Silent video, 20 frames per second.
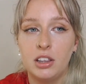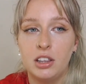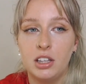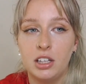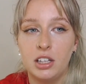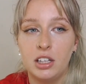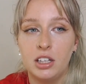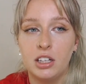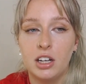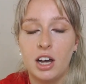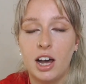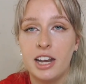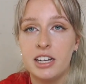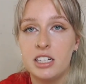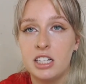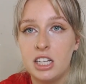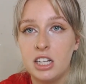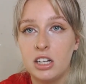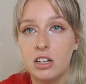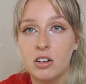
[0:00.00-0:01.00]
the
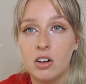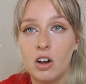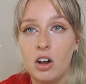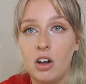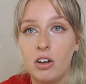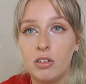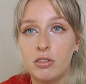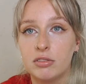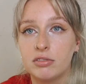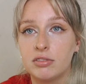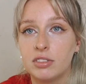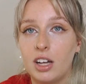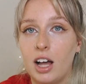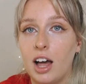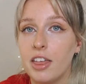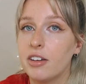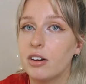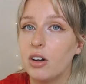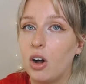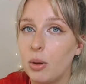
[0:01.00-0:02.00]
idea of
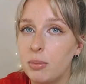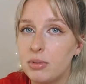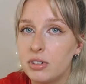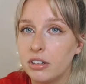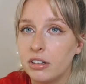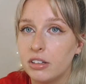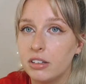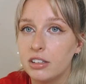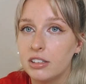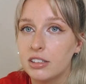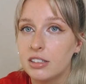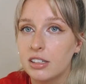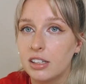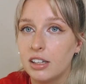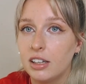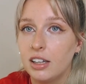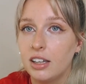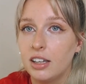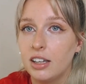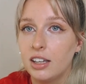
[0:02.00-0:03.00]
other options
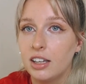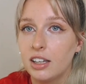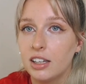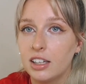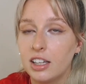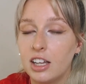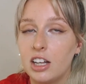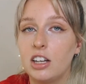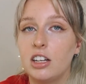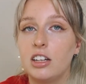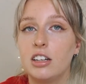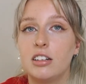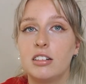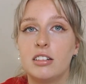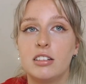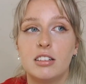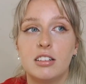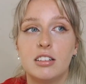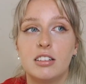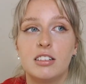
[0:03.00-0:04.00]
can,
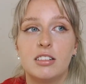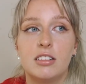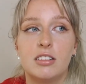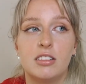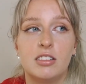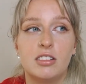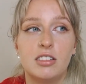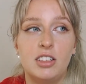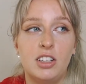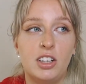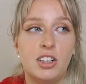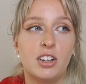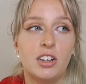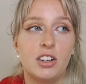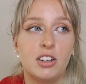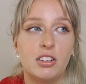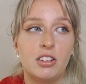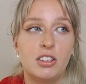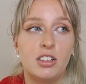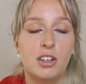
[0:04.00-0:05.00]
you
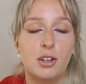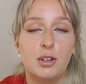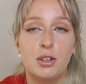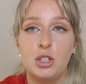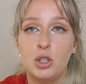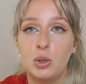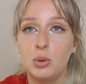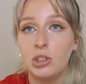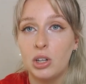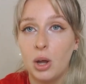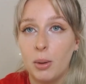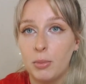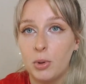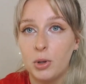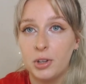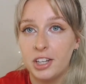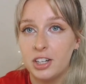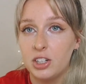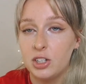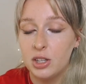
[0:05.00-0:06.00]
know, do a lot
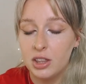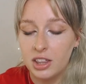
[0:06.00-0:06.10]
more than you